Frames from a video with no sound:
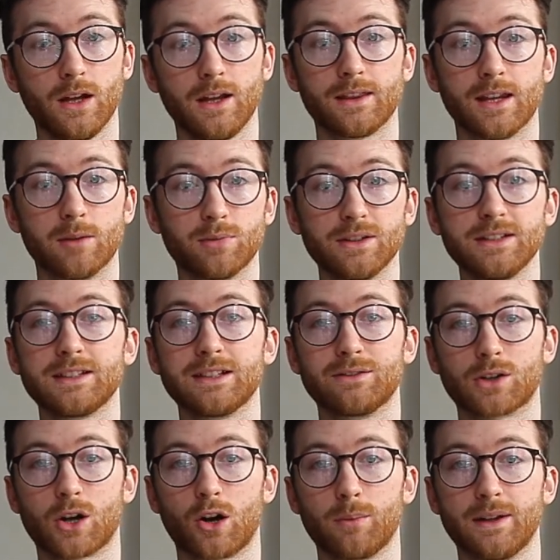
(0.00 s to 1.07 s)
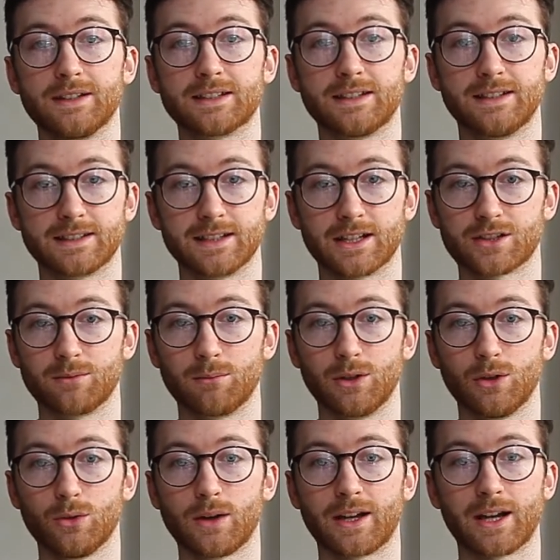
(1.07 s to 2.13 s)
then please leave a comment in the section
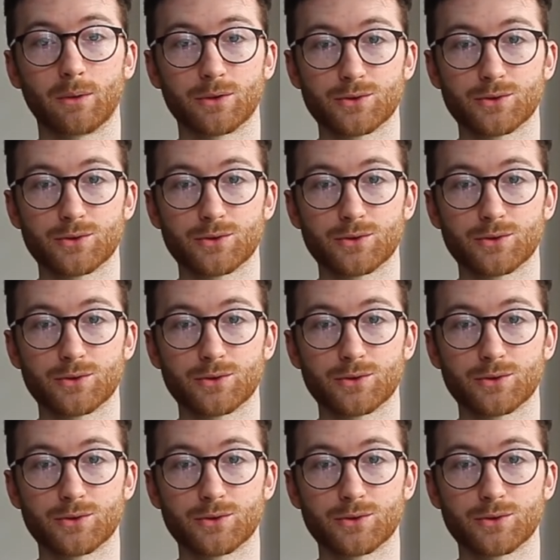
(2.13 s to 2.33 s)
below and I will